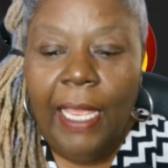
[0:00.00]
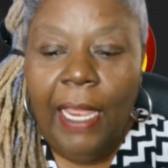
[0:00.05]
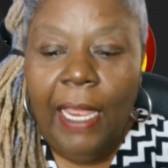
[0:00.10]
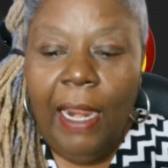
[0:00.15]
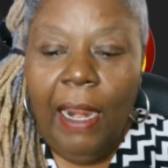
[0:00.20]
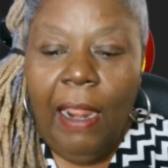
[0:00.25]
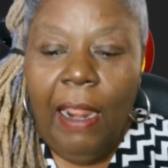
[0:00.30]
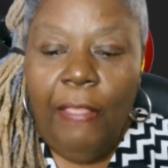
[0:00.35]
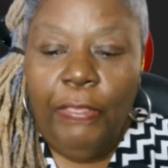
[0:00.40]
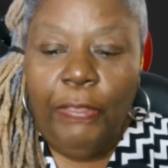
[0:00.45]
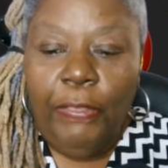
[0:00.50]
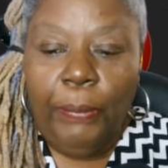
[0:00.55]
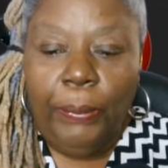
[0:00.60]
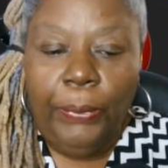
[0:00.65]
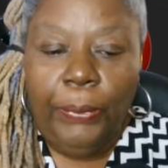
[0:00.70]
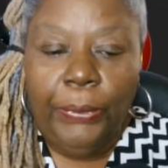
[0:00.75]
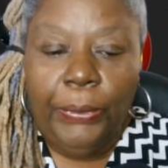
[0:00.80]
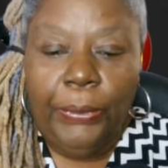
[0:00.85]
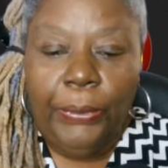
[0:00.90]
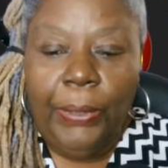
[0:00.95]
the
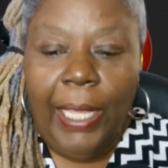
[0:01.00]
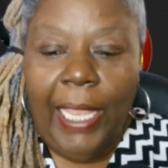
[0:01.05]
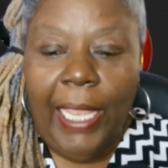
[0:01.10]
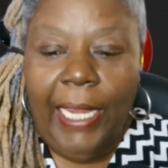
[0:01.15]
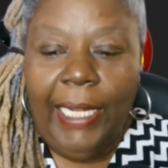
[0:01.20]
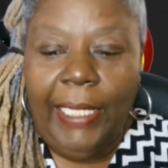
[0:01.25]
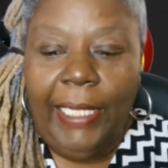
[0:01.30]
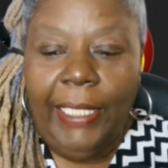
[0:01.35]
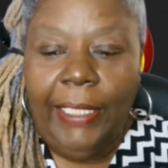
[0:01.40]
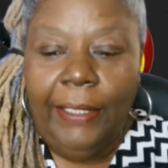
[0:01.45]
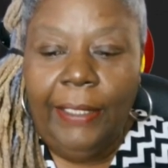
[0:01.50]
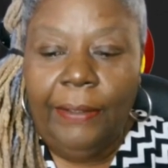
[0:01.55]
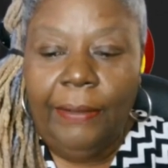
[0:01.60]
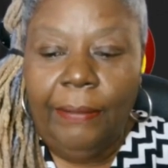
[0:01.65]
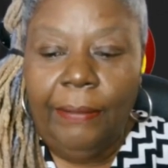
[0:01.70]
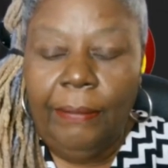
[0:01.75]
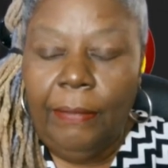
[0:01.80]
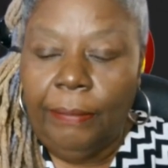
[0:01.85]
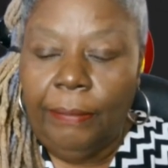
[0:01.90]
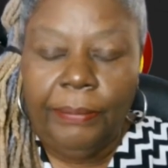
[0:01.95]
rule 80
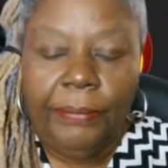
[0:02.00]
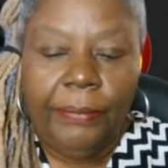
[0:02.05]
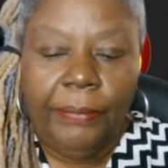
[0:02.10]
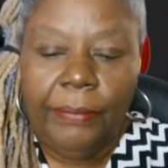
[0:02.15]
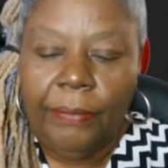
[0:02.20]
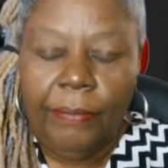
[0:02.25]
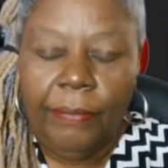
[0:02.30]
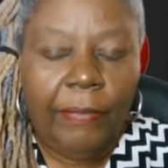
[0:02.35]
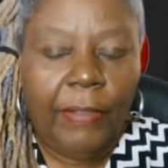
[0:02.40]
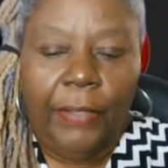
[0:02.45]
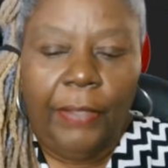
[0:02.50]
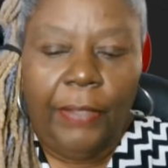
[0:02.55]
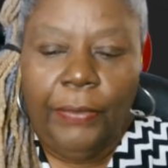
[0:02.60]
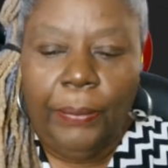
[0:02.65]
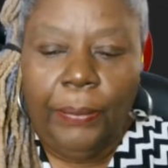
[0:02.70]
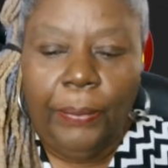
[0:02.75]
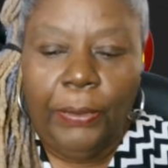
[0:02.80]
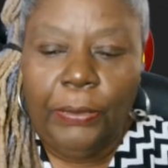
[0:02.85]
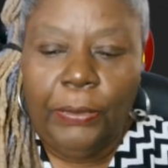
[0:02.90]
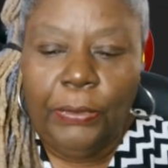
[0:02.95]
the
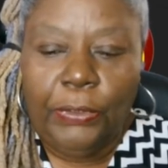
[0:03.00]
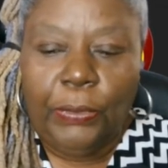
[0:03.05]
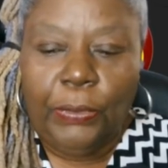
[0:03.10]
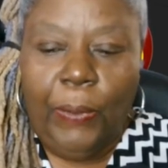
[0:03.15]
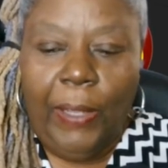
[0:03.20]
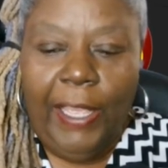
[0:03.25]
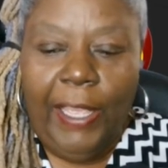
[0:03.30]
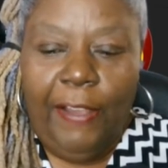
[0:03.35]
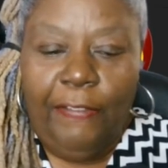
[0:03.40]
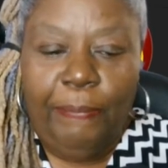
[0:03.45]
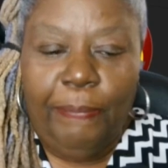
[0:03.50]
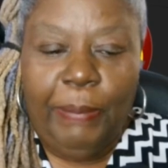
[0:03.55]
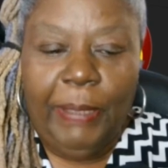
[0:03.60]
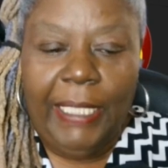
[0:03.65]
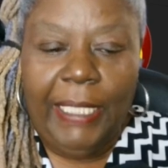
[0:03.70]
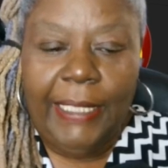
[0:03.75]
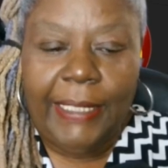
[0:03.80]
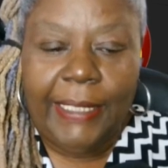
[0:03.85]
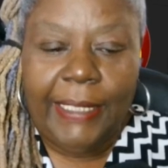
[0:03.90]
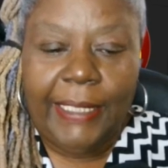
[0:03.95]
rule
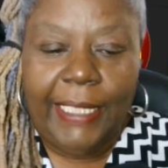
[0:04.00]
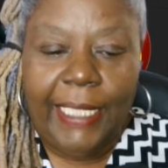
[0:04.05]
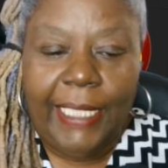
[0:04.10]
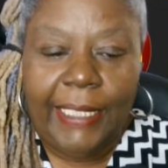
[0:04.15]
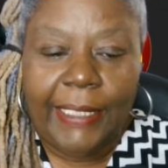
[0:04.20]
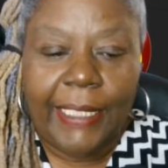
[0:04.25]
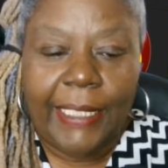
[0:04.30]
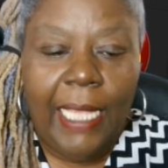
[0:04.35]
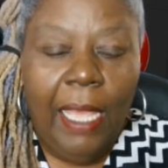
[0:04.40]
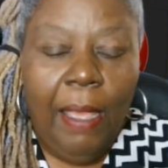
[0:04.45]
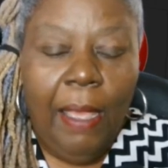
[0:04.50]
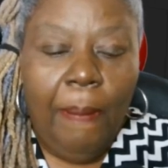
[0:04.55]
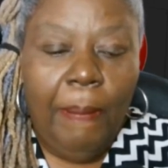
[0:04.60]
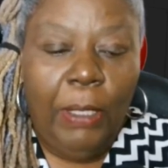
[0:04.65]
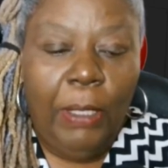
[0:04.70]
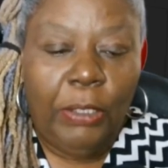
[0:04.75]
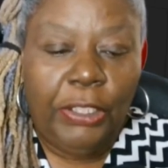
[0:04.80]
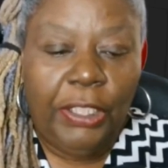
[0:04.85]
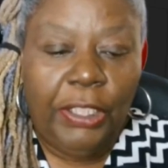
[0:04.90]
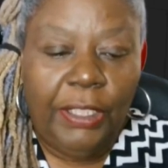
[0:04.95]
12B6
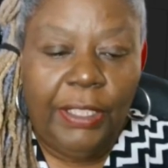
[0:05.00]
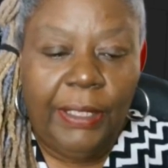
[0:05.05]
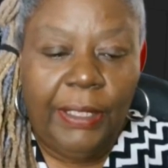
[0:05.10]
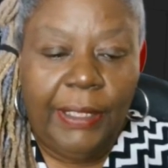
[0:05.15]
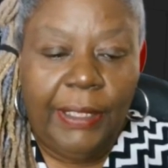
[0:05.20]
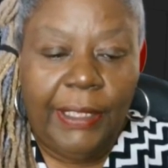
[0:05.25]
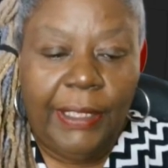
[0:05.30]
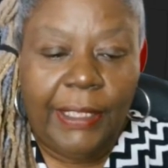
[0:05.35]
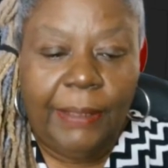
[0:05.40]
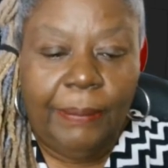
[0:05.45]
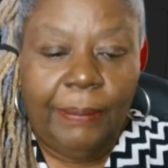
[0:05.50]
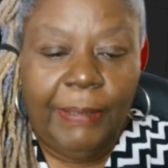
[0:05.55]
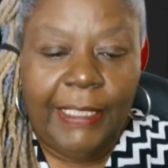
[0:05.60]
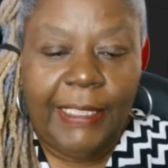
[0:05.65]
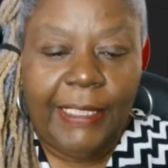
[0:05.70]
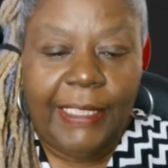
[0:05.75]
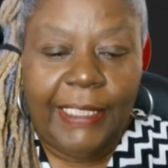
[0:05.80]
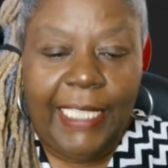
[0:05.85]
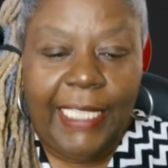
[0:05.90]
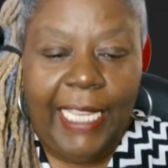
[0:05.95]
motion to dismiss
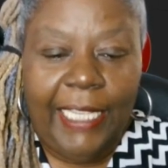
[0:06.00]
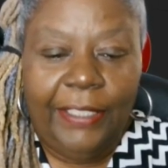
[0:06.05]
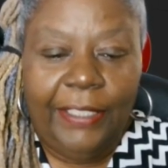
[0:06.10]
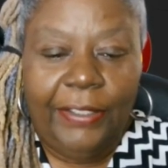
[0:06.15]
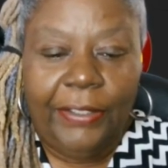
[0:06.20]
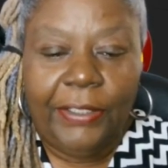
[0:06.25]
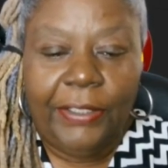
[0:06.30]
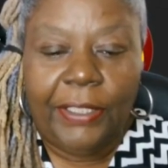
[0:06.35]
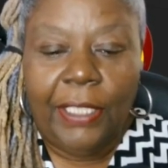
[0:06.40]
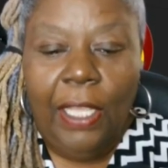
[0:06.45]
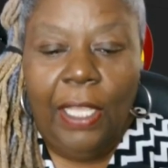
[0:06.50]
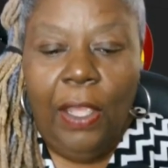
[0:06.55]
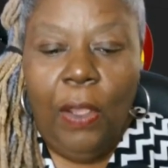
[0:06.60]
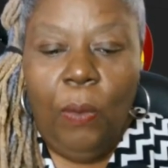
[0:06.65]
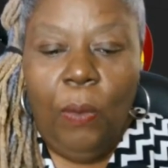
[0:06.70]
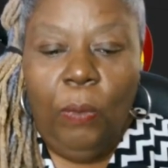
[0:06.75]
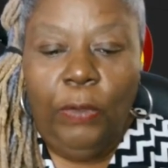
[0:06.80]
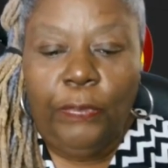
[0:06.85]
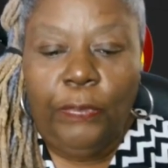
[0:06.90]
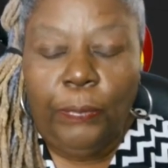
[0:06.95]
standards
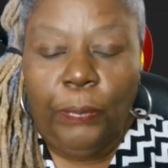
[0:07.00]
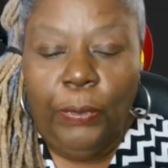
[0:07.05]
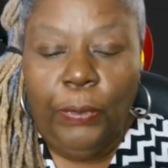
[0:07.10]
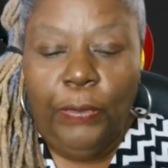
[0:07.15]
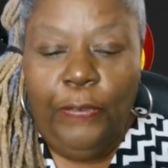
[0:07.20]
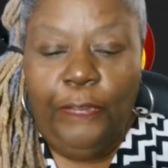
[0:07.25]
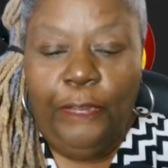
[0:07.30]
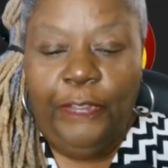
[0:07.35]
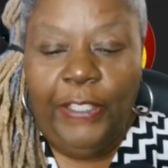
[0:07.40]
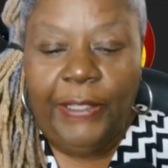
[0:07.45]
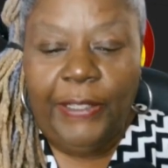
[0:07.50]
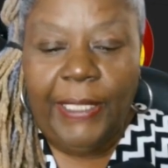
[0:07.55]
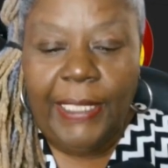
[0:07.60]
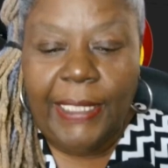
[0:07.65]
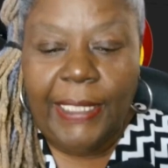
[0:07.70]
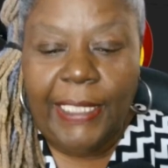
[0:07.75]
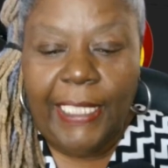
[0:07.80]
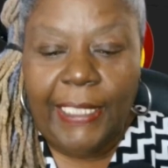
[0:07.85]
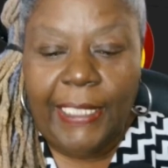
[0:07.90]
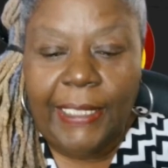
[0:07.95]
with rule
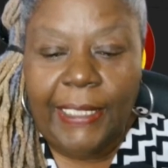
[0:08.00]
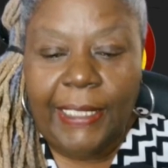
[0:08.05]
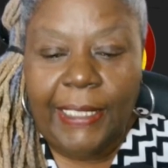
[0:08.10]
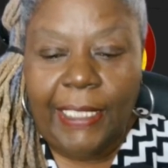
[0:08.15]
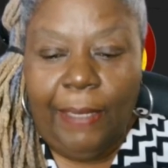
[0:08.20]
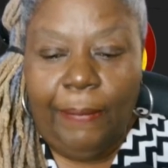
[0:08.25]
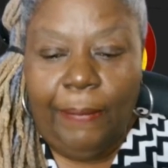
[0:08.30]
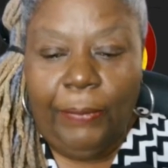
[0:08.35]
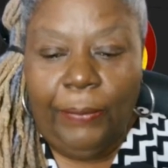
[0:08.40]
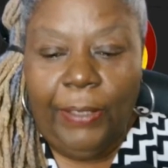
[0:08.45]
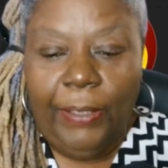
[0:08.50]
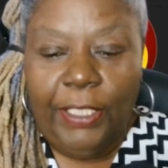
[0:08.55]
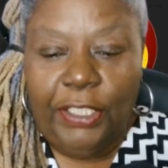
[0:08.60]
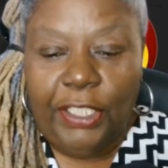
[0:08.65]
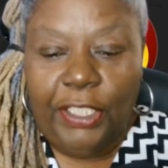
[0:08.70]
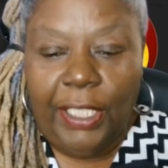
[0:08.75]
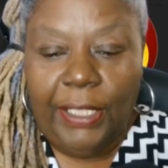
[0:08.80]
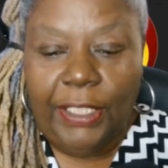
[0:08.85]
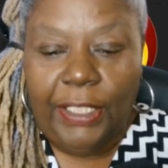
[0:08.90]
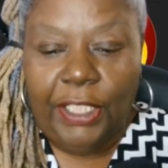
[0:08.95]
56 summary
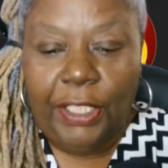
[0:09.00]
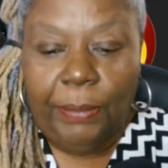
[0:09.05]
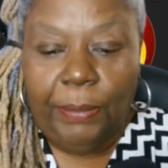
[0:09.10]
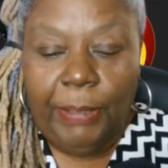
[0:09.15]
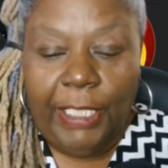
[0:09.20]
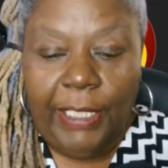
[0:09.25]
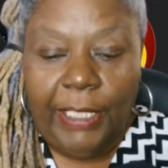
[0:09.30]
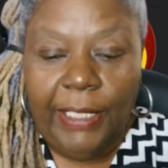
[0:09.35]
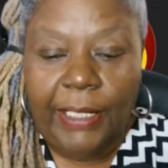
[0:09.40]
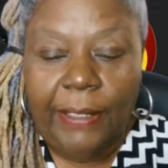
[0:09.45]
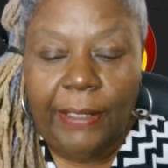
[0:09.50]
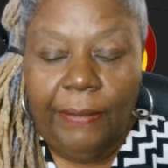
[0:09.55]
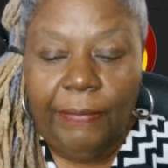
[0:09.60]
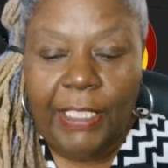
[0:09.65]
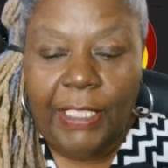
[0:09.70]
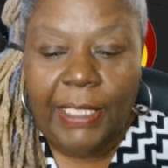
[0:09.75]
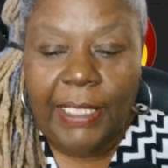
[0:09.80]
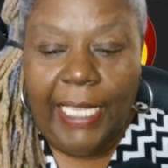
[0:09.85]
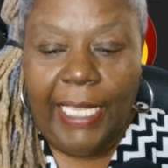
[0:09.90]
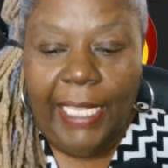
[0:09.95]
judgment
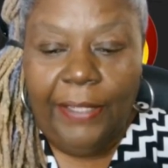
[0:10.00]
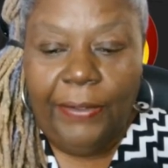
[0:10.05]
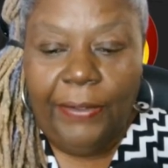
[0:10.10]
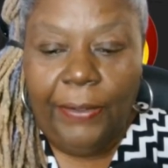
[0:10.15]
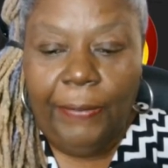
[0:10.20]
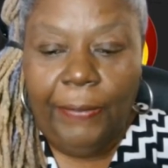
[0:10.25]
standard.